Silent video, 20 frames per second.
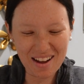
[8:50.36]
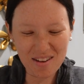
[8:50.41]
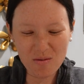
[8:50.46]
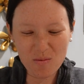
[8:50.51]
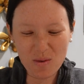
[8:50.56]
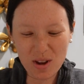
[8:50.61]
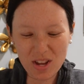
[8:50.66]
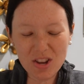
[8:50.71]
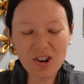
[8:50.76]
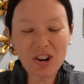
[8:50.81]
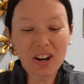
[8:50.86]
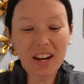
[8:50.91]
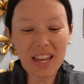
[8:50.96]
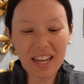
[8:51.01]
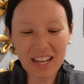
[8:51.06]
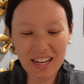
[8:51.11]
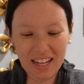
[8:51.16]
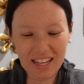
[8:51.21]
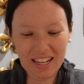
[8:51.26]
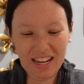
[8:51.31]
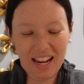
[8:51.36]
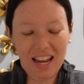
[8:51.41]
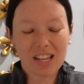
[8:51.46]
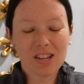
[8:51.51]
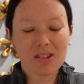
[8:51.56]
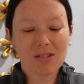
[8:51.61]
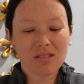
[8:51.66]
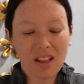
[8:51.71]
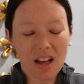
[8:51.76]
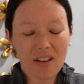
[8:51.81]
when you're in it and
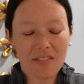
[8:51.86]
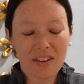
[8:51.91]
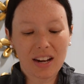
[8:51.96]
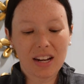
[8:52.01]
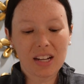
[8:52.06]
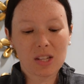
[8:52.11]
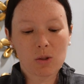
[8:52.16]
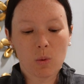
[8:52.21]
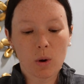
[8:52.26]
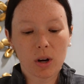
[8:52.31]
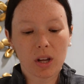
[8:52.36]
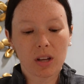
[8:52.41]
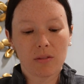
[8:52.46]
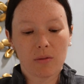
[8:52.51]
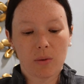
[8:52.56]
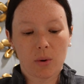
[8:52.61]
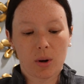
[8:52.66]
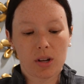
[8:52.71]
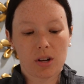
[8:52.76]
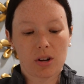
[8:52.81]
you love it and it's working for you,